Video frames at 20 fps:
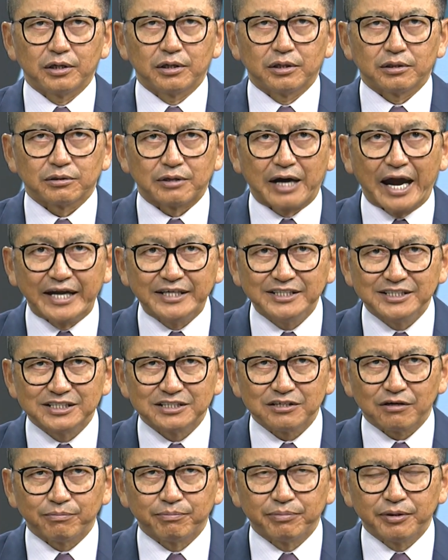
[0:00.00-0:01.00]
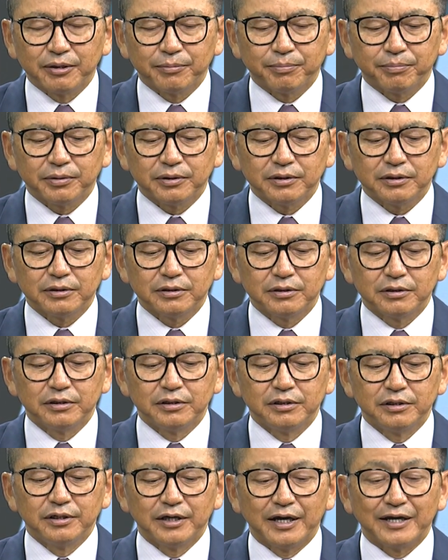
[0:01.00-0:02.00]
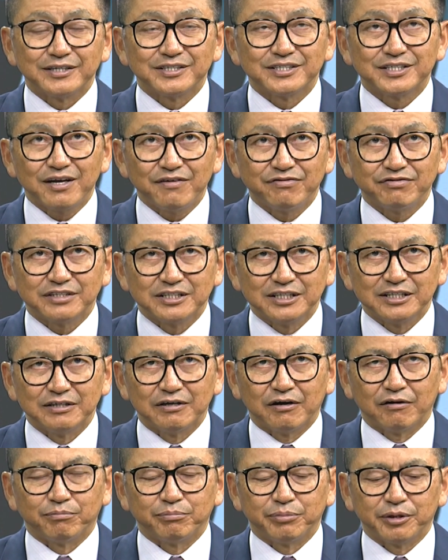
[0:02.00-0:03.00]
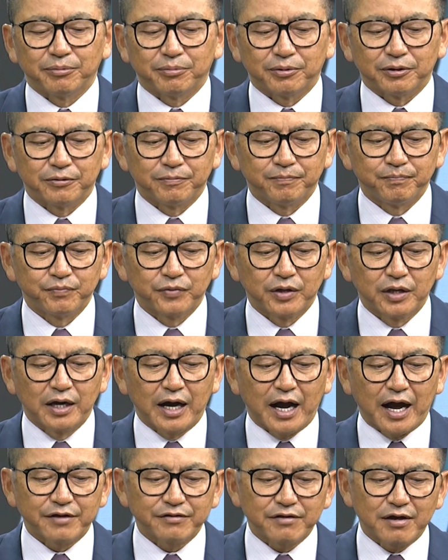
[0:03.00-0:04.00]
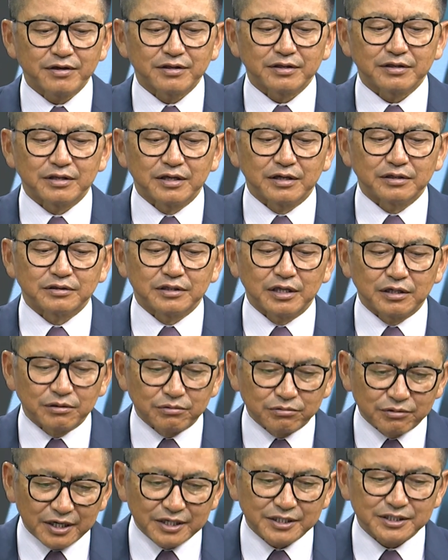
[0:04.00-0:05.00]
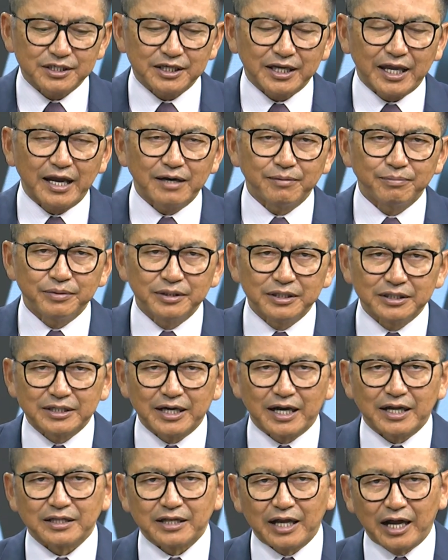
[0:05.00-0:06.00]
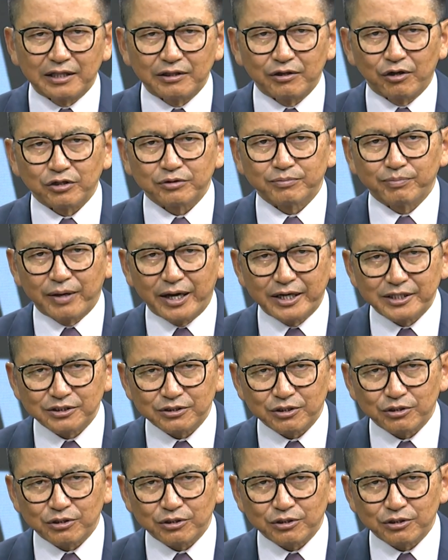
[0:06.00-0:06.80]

rights of people, and safety of people. The rest can be done a lot by